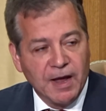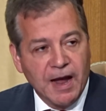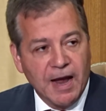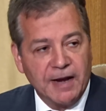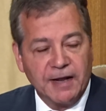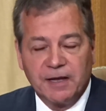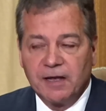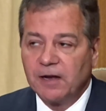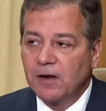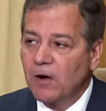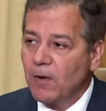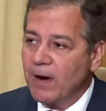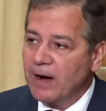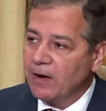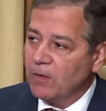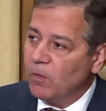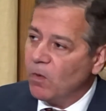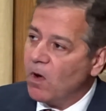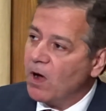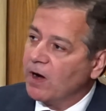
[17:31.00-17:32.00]
and he could go out
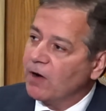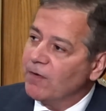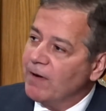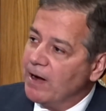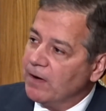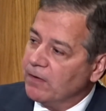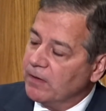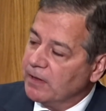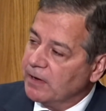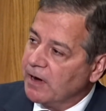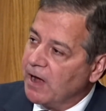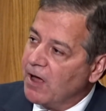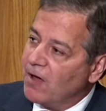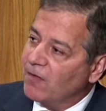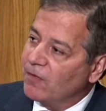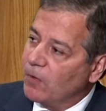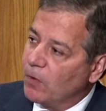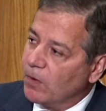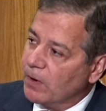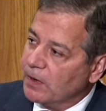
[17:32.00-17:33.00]
and walk around on the
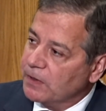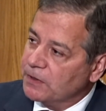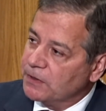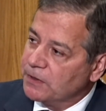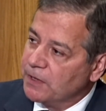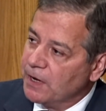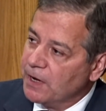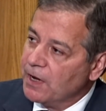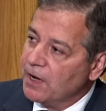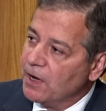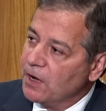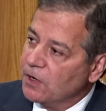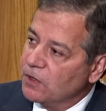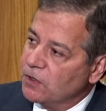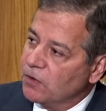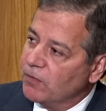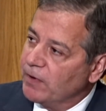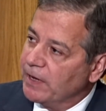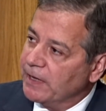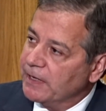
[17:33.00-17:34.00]
golf course.
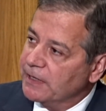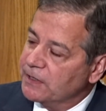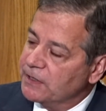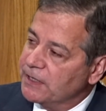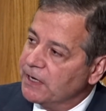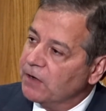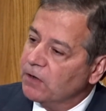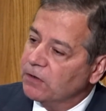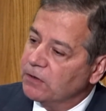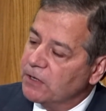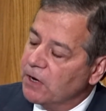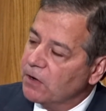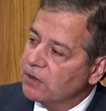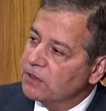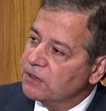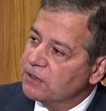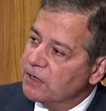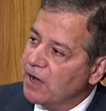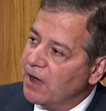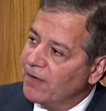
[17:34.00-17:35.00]
So really a single
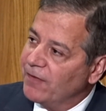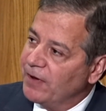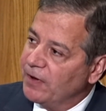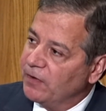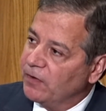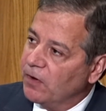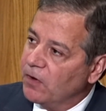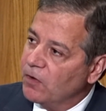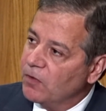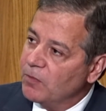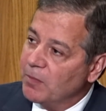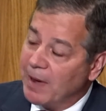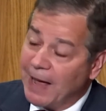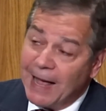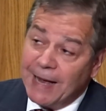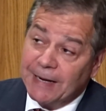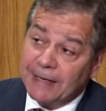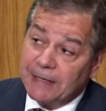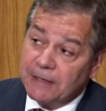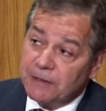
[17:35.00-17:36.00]
dose of his own
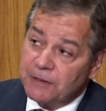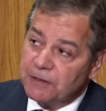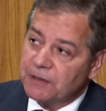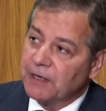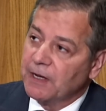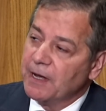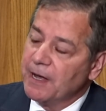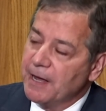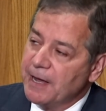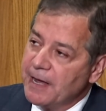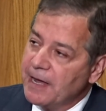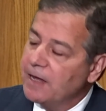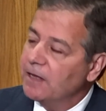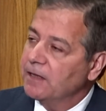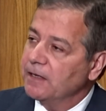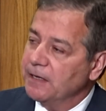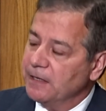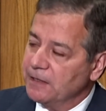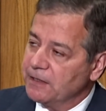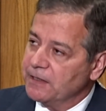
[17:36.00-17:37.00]
body's
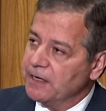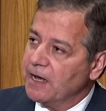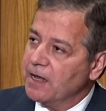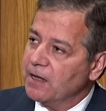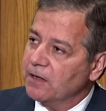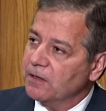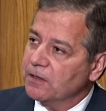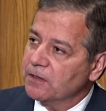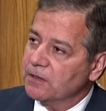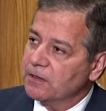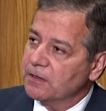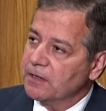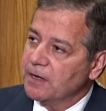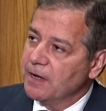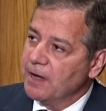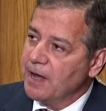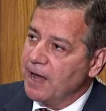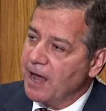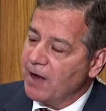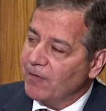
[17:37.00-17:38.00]
healing cells,
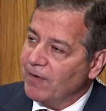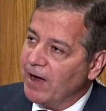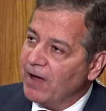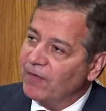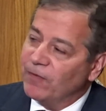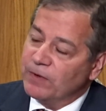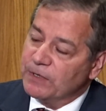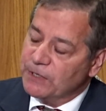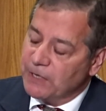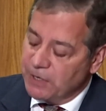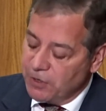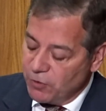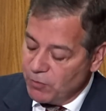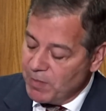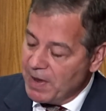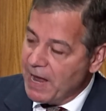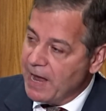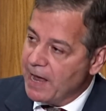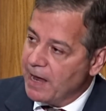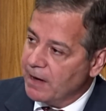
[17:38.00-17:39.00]
and Ralph was a new
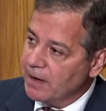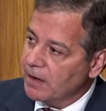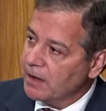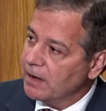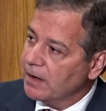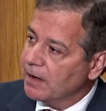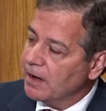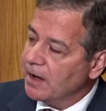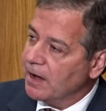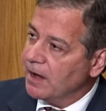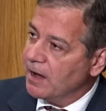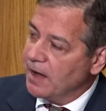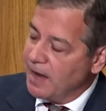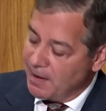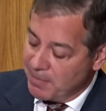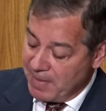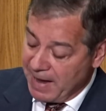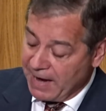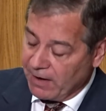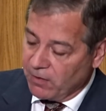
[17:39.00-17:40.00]
man
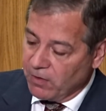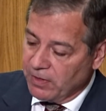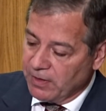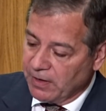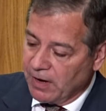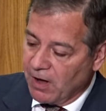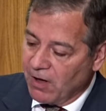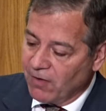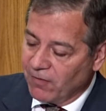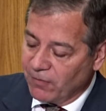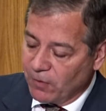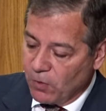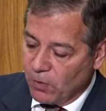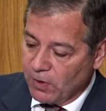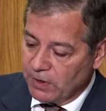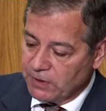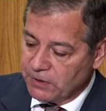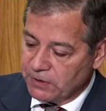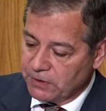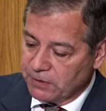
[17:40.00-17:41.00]
and back on the golf
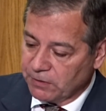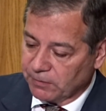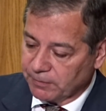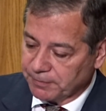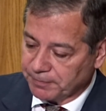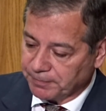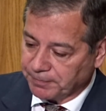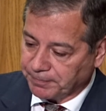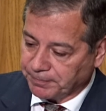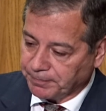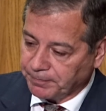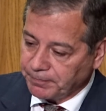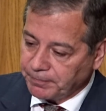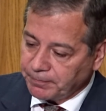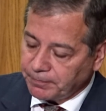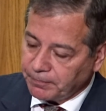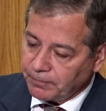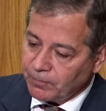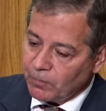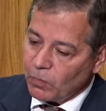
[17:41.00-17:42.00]
course.
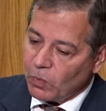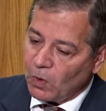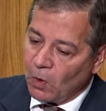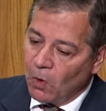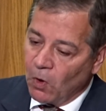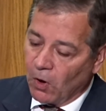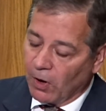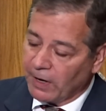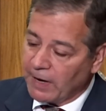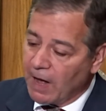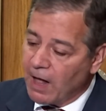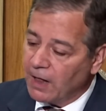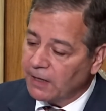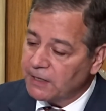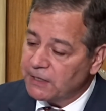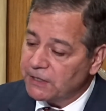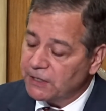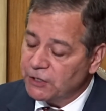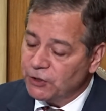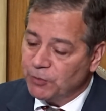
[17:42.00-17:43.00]
Our
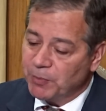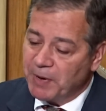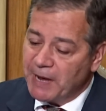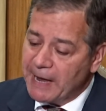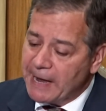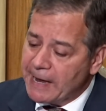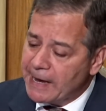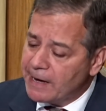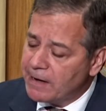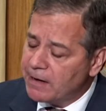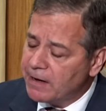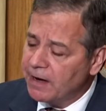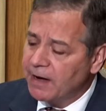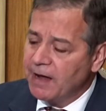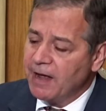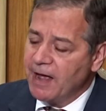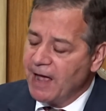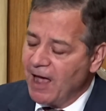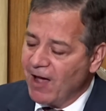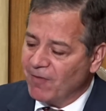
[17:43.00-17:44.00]
colleagues in Japan
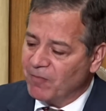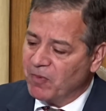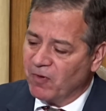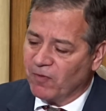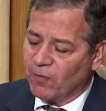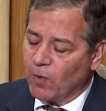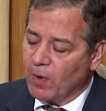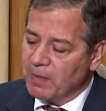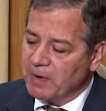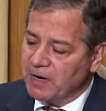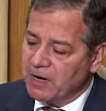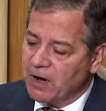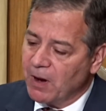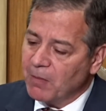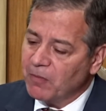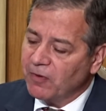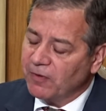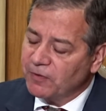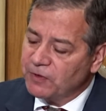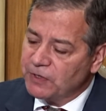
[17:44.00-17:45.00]
have performed a
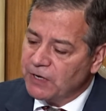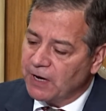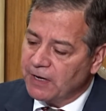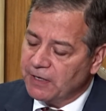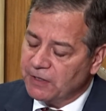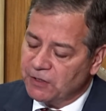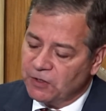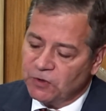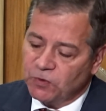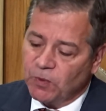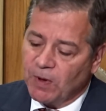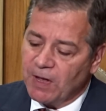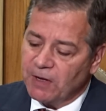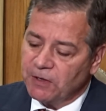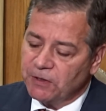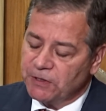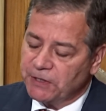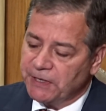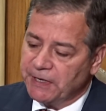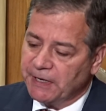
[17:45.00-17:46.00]
number of studies as well.
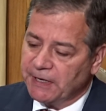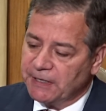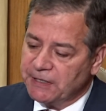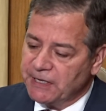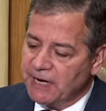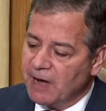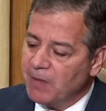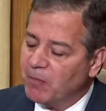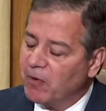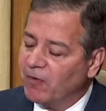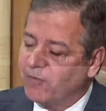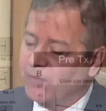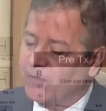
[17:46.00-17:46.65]
You see an example